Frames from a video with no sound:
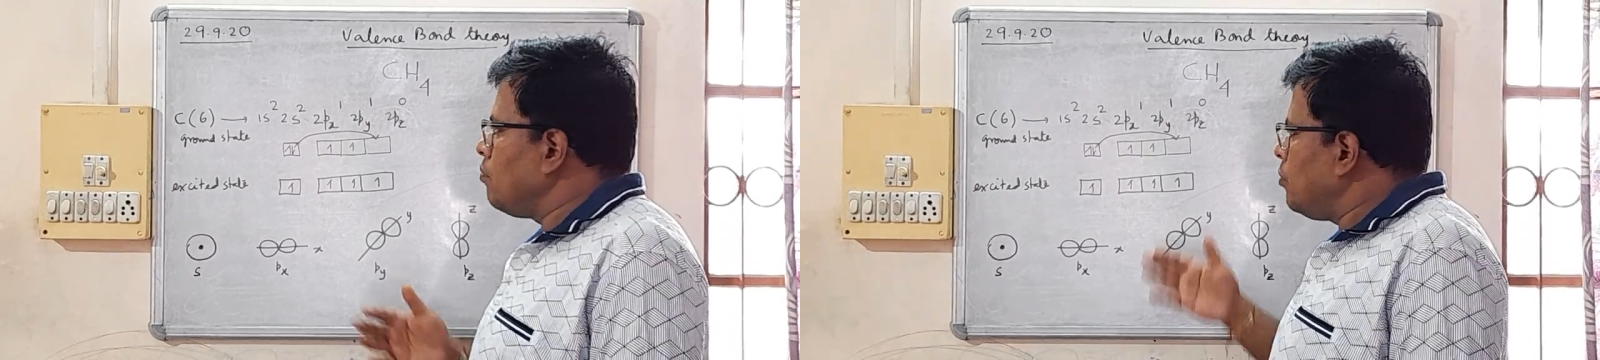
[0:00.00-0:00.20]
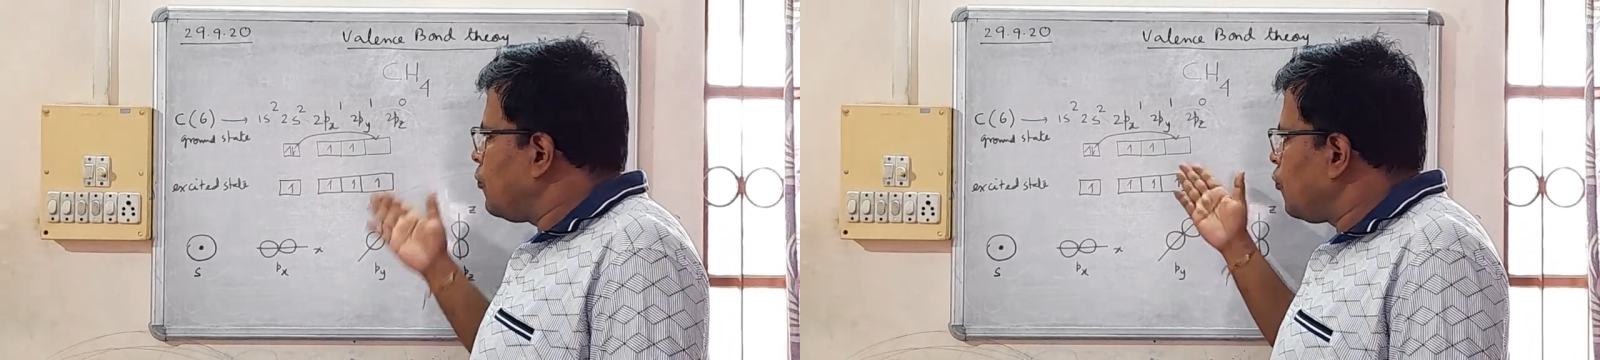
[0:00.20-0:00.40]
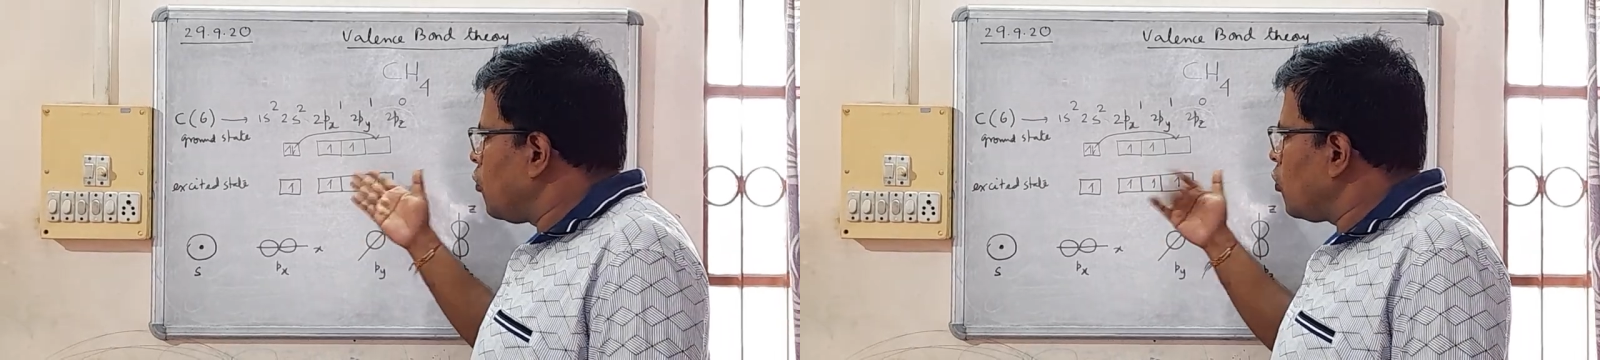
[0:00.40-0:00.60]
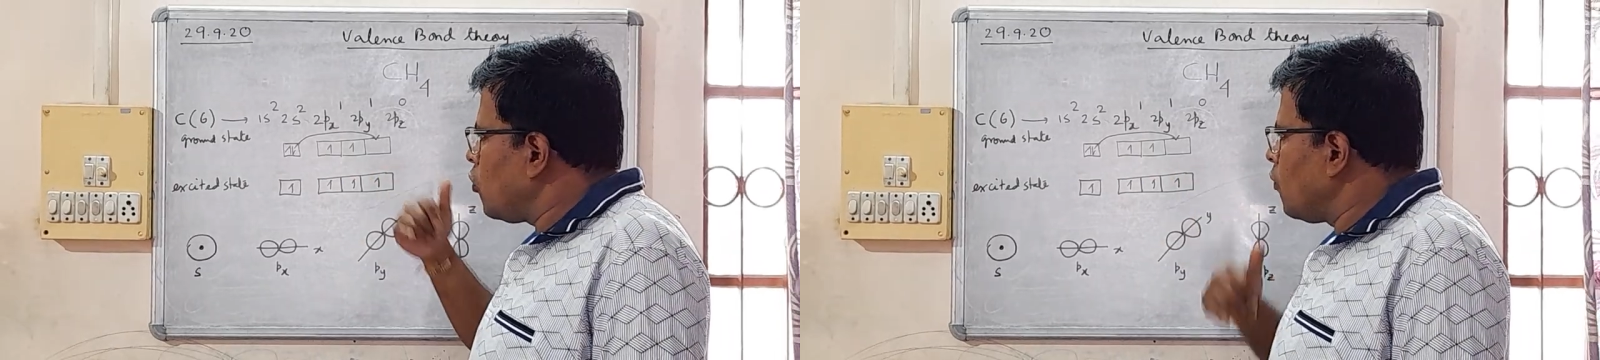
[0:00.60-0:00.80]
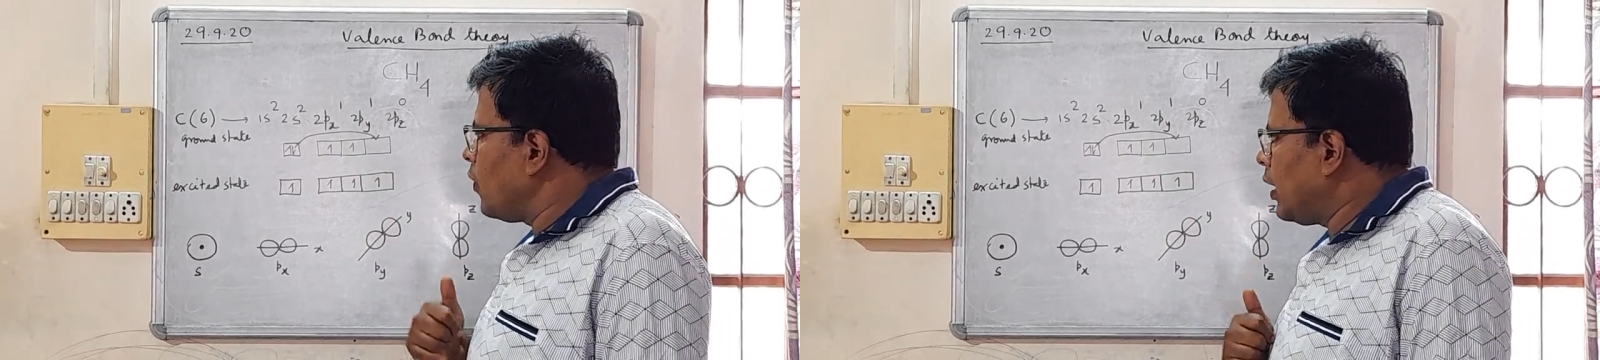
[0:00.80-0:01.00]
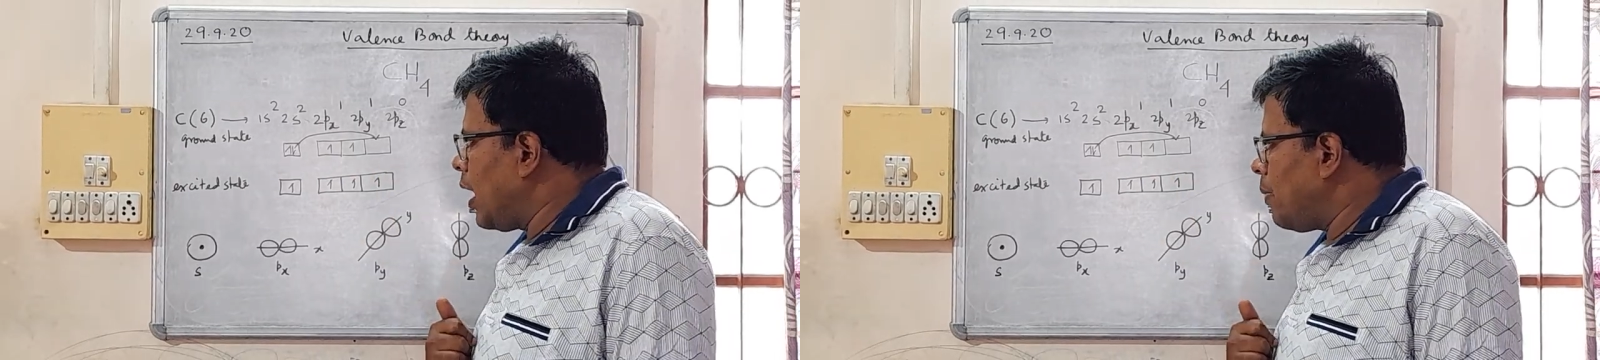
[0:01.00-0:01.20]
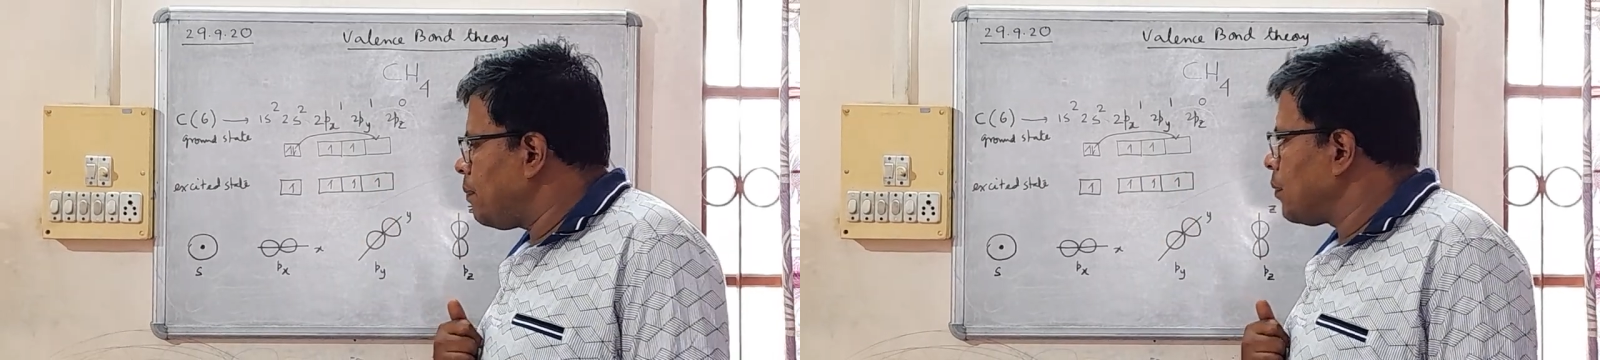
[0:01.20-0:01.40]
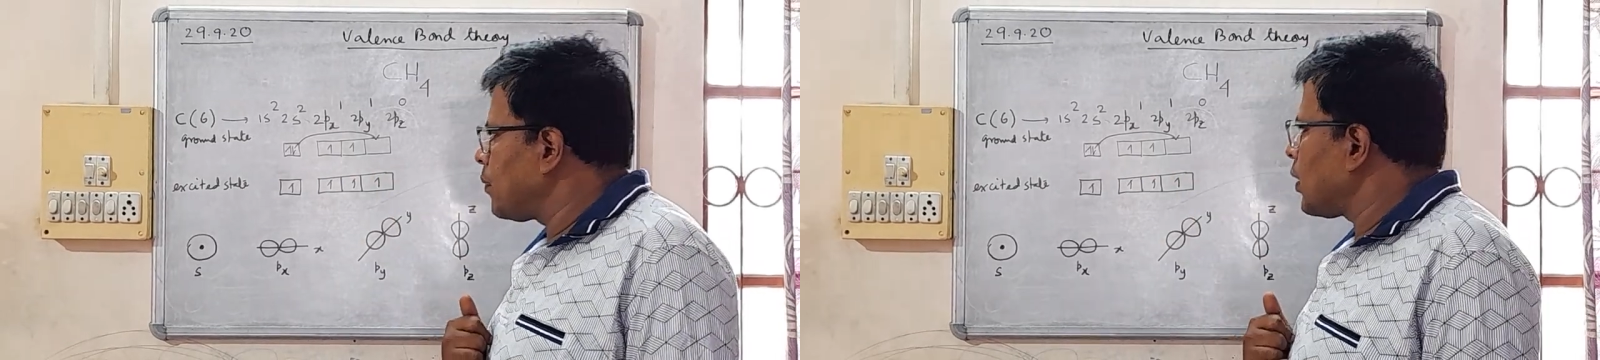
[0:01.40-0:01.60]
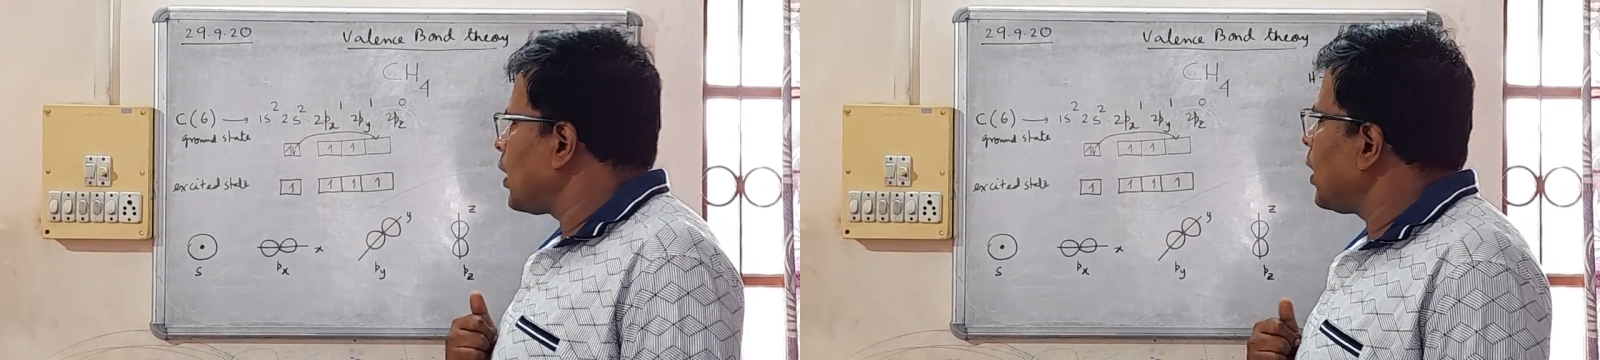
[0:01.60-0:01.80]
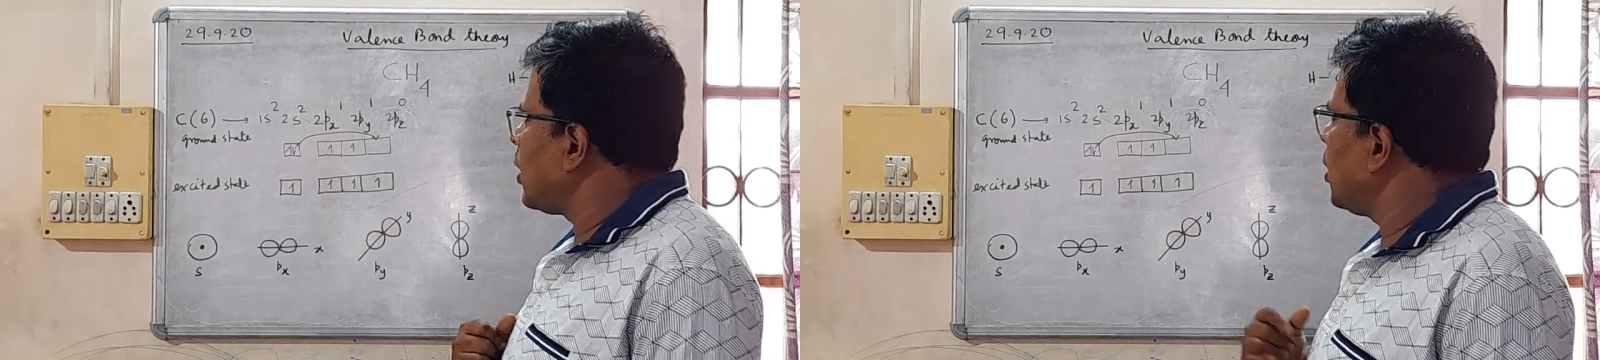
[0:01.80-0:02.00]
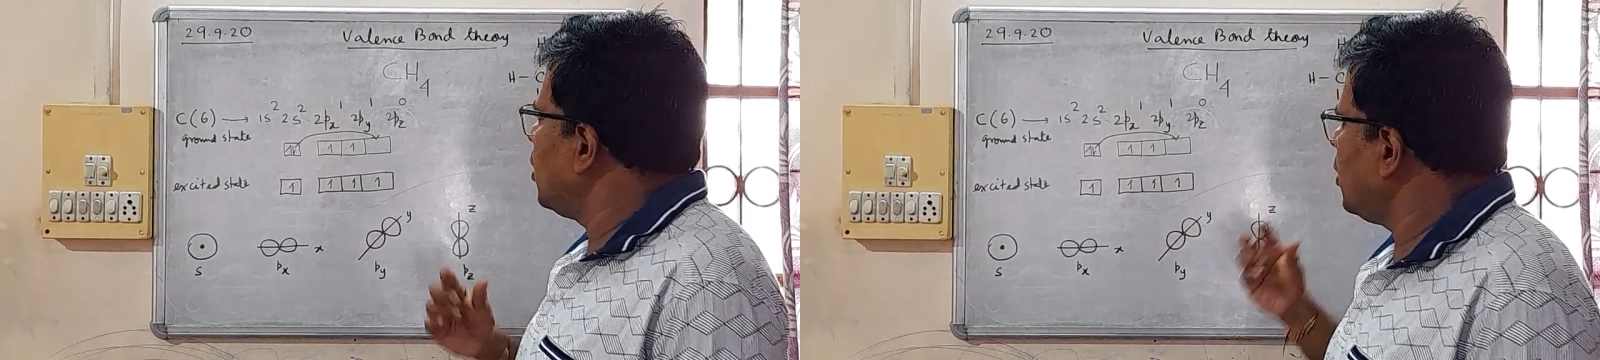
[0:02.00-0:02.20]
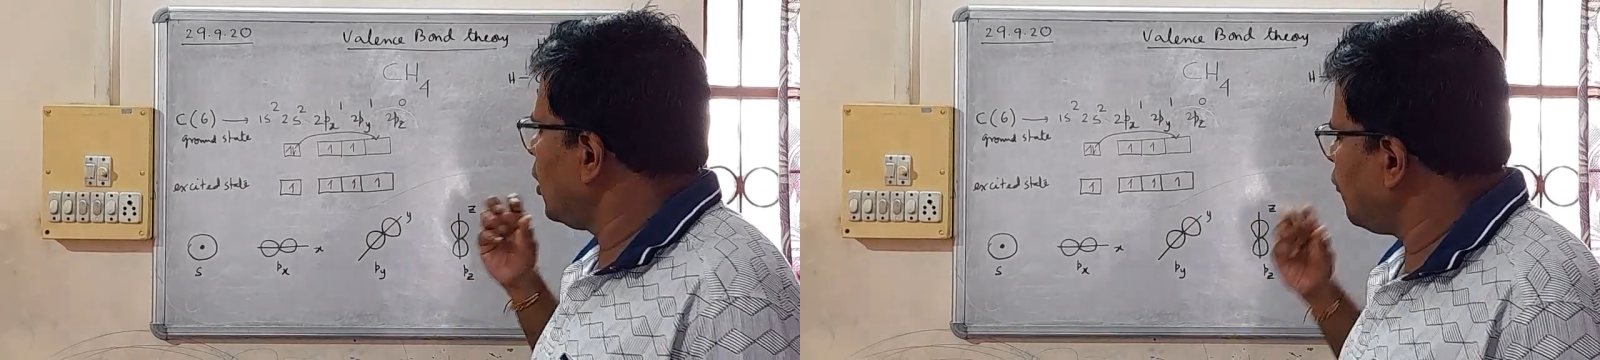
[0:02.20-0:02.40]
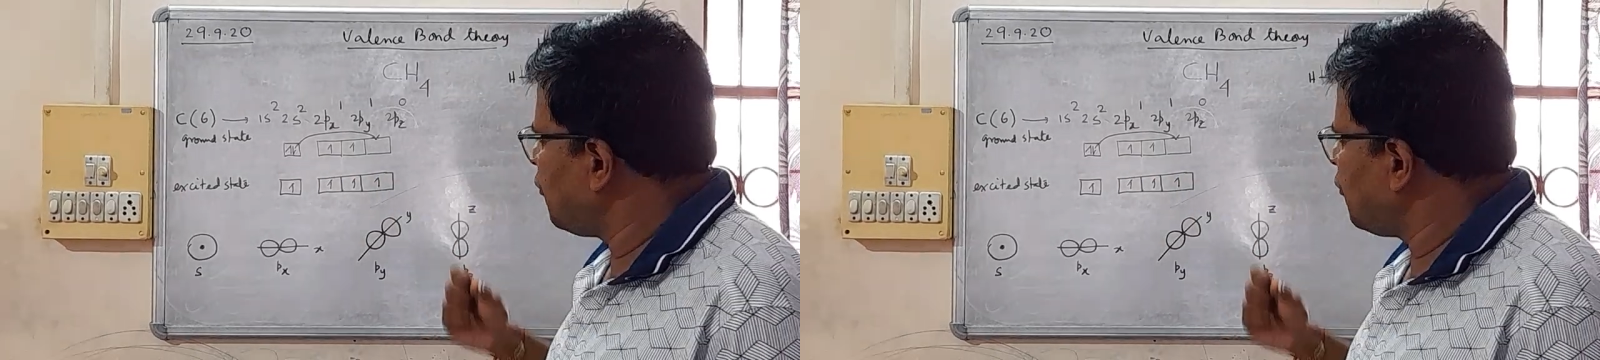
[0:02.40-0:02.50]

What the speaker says: Before overlap, a